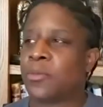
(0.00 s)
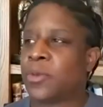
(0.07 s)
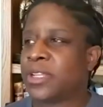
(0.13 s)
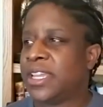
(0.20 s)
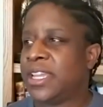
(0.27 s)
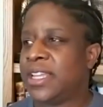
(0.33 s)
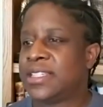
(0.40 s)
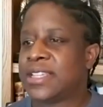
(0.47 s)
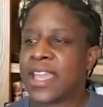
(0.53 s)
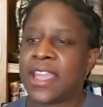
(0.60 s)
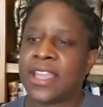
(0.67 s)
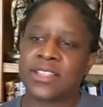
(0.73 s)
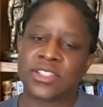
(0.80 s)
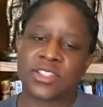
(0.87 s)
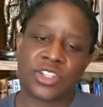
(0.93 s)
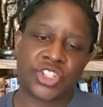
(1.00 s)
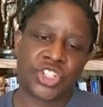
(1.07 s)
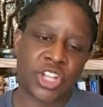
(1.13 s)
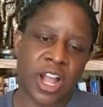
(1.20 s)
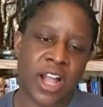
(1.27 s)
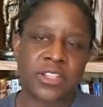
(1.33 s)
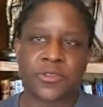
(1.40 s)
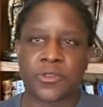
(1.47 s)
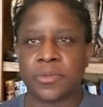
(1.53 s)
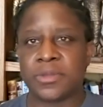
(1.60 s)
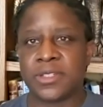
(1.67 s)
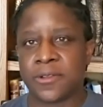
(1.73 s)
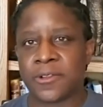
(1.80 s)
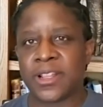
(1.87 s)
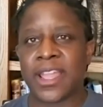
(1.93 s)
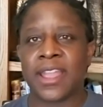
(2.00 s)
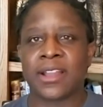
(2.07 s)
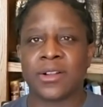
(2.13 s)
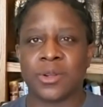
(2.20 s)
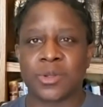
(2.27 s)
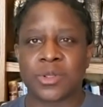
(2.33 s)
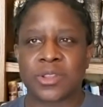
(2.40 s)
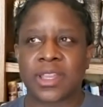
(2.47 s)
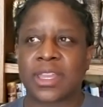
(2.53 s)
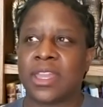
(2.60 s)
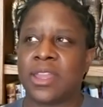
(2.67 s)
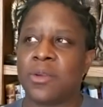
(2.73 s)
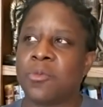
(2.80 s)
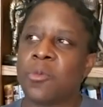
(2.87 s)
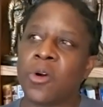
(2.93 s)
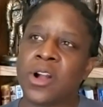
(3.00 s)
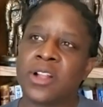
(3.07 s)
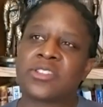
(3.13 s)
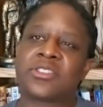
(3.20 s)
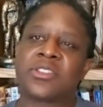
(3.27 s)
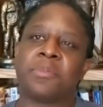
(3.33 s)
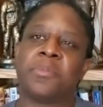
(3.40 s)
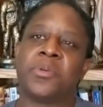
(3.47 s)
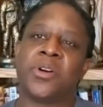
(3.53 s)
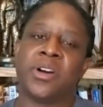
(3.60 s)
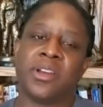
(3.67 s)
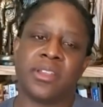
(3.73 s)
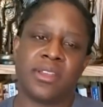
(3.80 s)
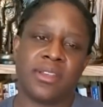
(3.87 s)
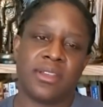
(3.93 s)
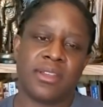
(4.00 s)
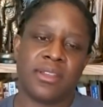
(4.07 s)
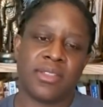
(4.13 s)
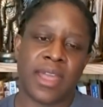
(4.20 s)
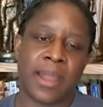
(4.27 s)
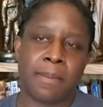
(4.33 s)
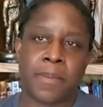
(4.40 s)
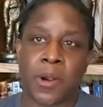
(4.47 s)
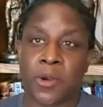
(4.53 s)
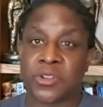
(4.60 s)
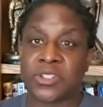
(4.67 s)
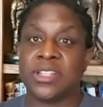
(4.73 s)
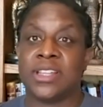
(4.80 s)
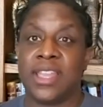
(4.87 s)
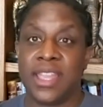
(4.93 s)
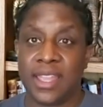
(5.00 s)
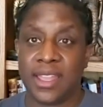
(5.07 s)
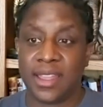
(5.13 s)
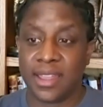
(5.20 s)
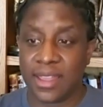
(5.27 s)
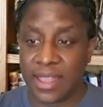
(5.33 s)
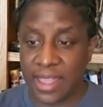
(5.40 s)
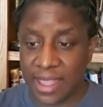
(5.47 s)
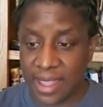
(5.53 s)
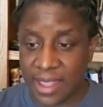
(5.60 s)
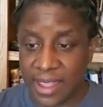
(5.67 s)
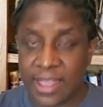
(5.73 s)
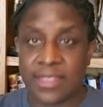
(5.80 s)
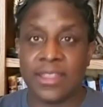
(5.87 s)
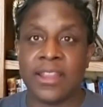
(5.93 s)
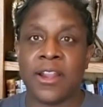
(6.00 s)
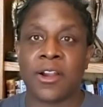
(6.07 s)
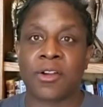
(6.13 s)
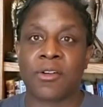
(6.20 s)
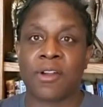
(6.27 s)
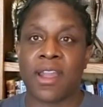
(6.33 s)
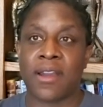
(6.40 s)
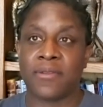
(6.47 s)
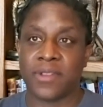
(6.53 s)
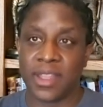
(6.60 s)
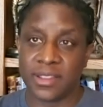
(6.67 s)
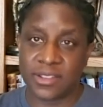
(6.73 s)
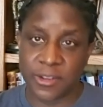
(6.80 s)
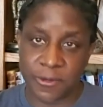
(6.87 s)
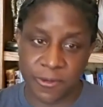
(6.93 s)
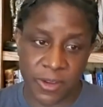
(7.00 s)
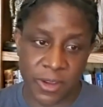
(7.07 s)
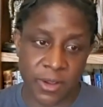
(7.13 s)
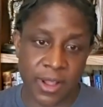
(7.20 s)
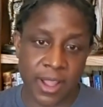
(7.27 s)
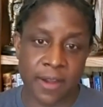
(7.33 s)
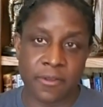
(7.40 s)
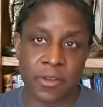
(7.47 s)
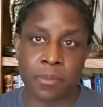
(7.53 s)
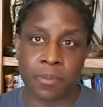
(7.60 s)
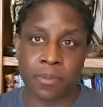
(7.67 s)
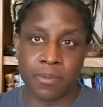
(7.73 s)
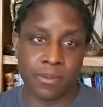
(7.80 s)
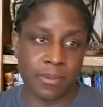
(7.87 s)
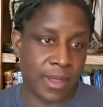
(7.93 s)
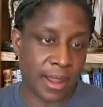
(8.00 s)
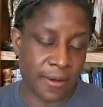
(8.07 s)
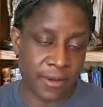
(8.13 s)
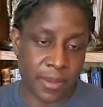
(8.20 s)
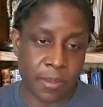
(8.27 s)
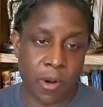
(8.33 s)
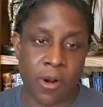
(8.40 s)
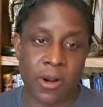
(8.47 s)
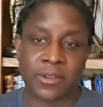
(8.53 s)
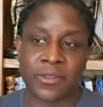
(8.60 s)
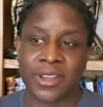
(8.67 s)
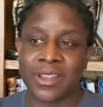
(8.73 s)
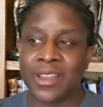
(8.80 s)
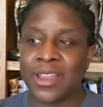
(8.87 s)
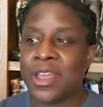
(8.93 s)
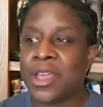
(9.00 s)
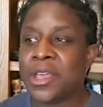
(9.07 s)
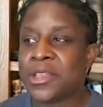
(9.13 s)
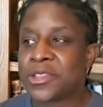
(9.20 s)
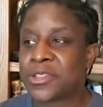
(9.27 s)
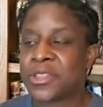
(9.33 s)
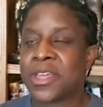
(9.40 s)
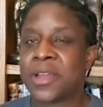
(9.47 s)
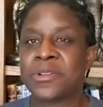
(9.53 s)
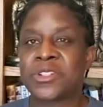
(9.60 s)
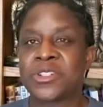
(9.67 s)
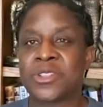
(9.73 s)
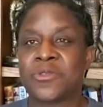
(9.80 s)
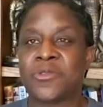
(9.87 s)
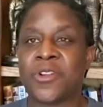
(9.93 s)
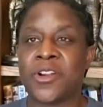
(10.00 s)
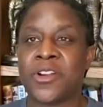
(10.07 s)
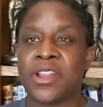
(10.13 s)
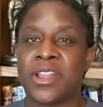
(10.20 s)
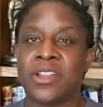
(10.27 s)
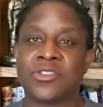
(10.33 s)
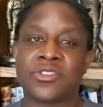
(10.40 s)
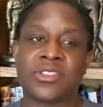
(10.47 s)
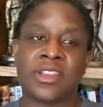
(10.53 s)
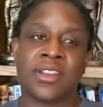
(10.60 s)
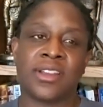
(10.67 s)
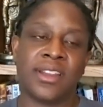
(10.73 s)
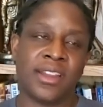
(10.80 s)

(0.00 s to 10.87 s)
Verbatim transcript: When he takes shots from different angles, like he wants to put that person in the aircraft and to feel every every part of it. So that was just very interesting.